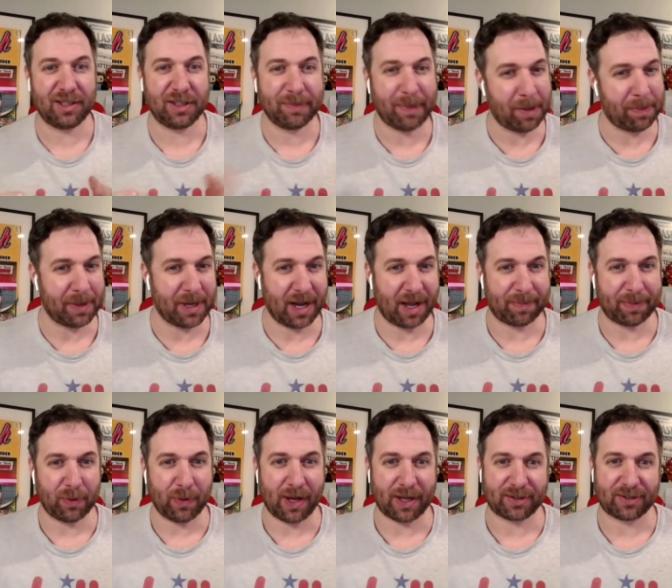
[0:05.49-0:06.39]
You might not
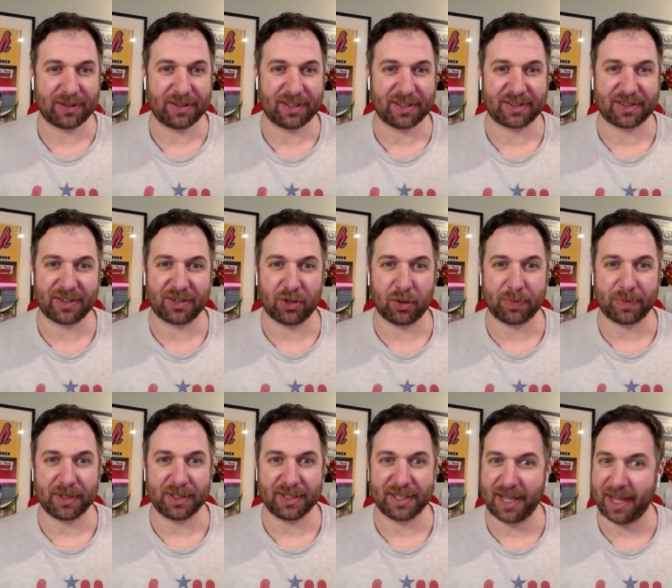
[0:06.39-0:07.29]
be watching this on
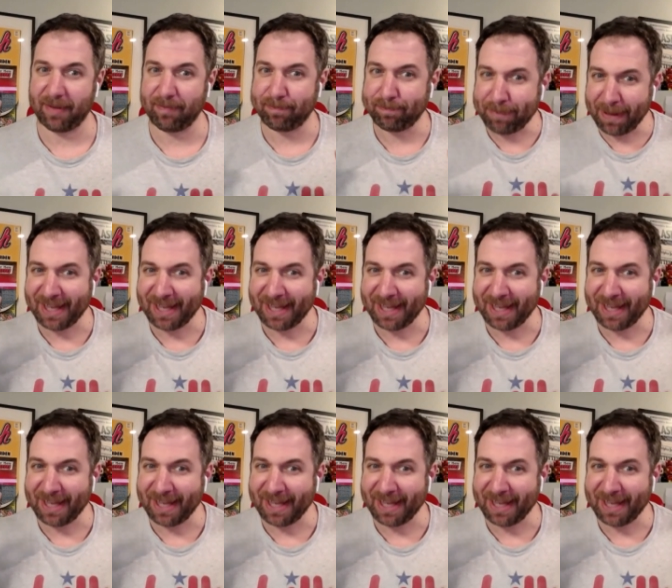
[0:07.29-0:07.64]
opening day,